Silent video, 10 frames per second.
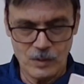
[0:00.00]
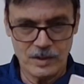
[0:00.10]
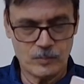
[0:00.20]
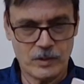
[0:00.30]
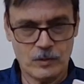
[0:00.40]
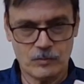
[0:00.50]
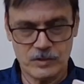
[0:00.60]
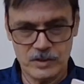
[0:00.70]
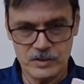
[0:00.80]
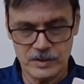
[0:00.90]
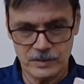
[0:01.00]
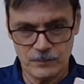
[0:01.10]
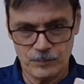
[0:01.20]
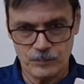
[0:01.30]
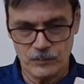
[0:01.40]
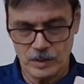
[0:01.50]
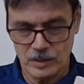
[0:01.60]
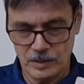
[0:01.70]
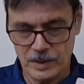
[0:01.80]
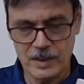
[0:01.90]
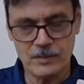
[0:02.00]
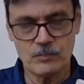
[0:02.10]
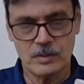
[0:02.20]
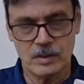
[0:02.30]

span of teaching uh, time,